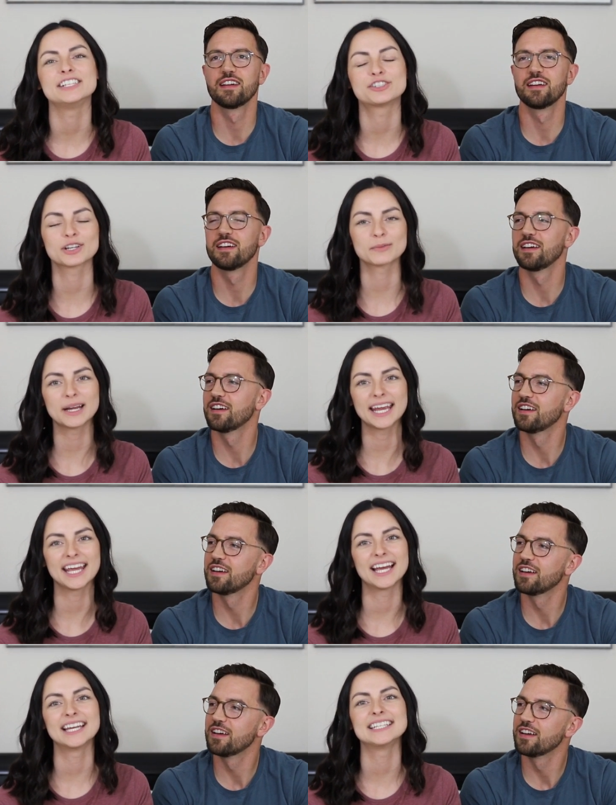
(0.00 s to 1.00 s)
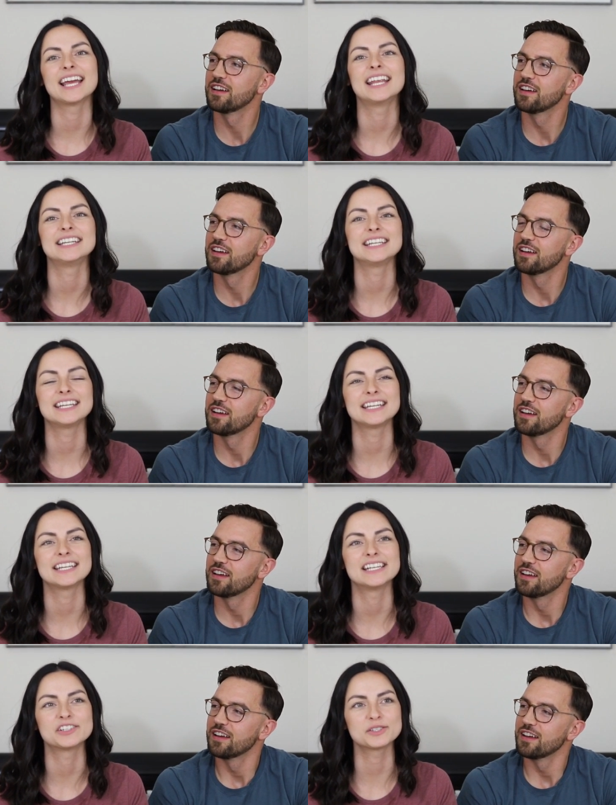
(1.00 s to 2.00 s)
Speaker 1: he shook my hand and
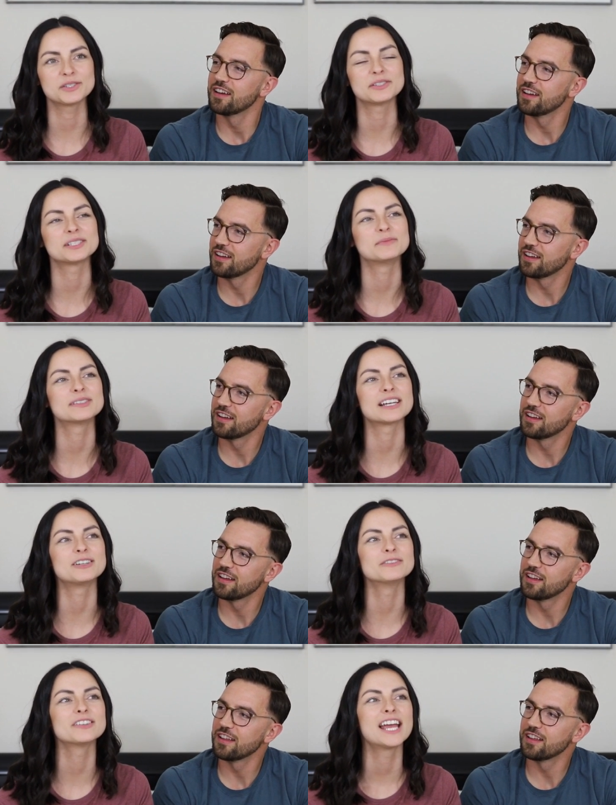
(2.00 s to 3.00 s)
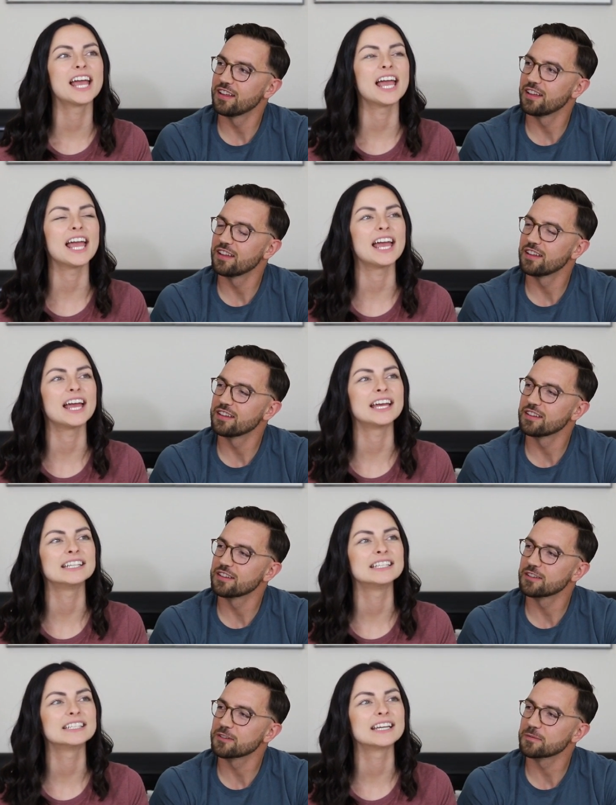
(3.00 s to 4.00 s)
he introduced himself
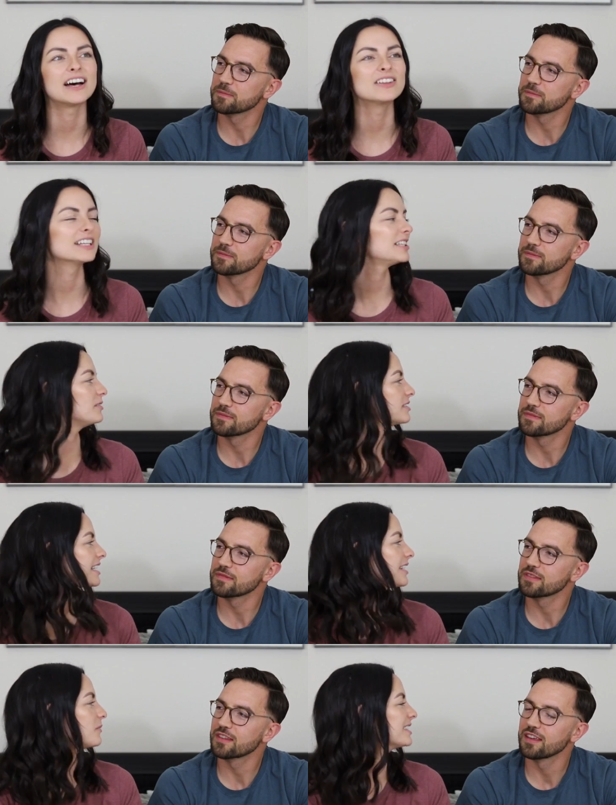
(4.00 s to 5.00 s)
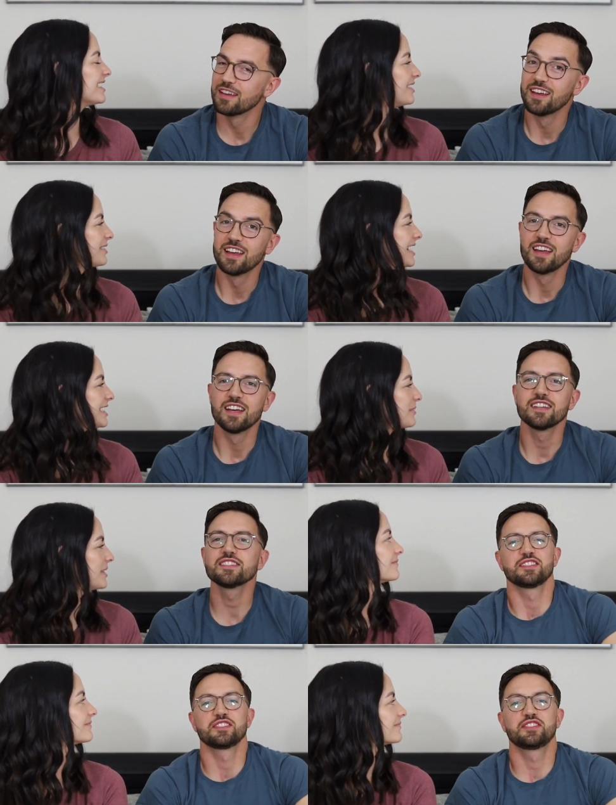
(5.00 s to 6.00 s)
and I'll let you say, what did you say to
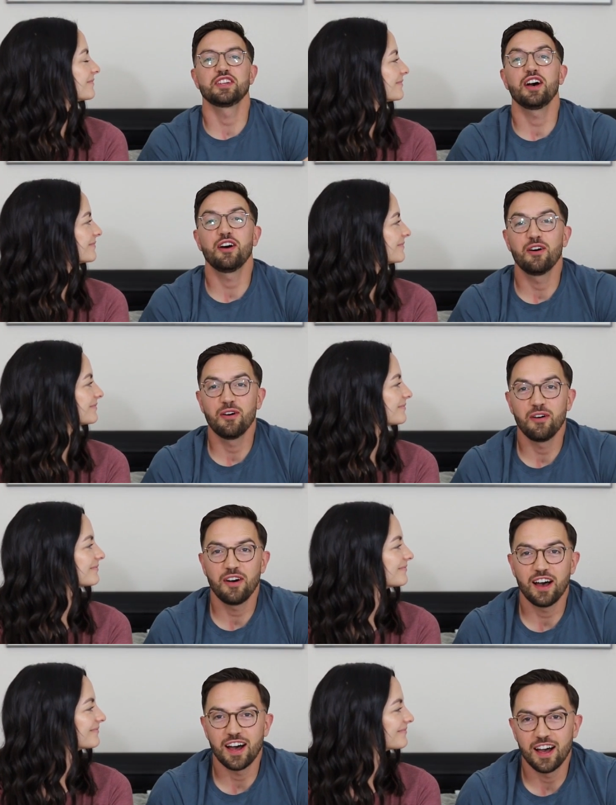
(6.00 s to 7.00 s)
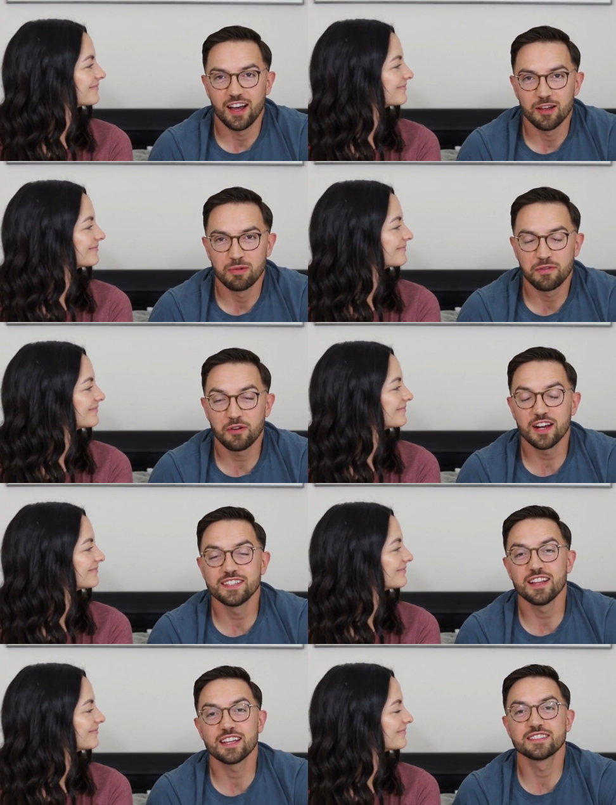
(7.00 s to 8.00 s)
me?
Speaker 2: So, before I
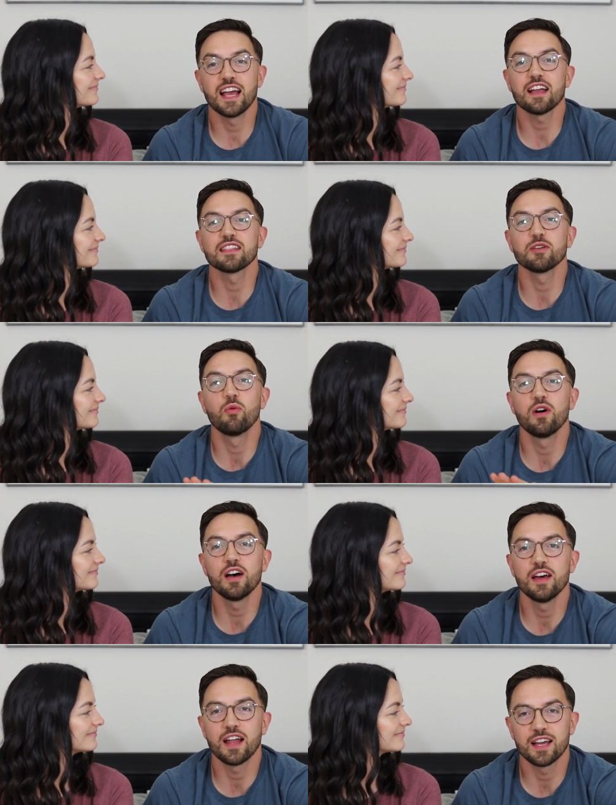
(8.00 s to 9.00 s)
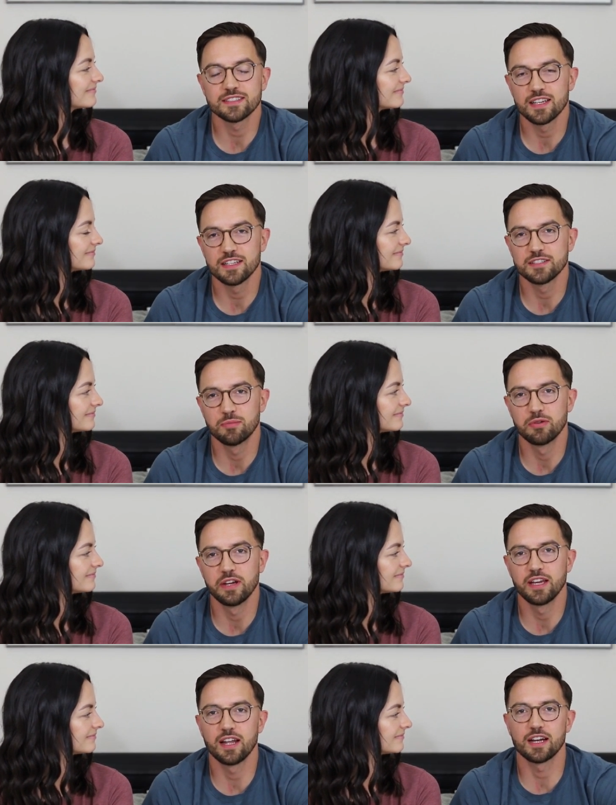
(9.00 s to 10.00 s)
tell exactly what I said to
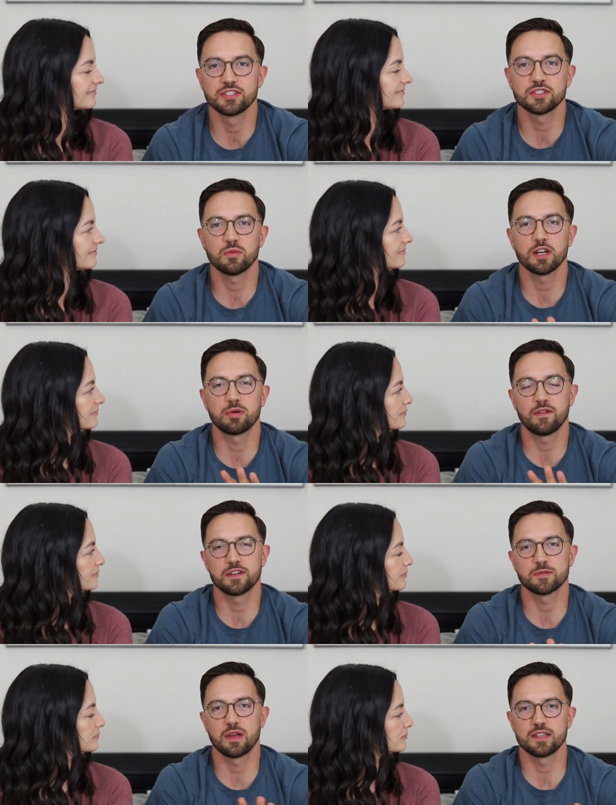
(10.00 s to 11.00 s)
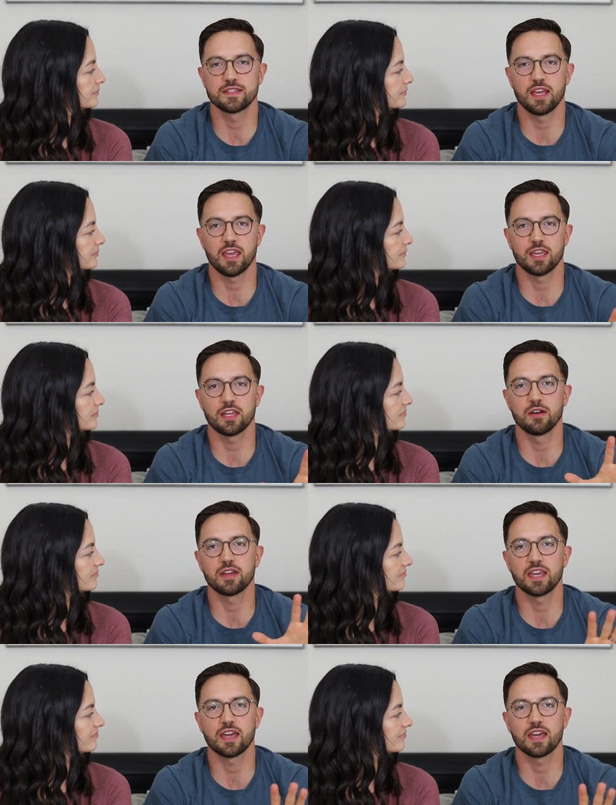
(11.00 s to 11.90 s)
Britt, I just want to preface by saying, you know,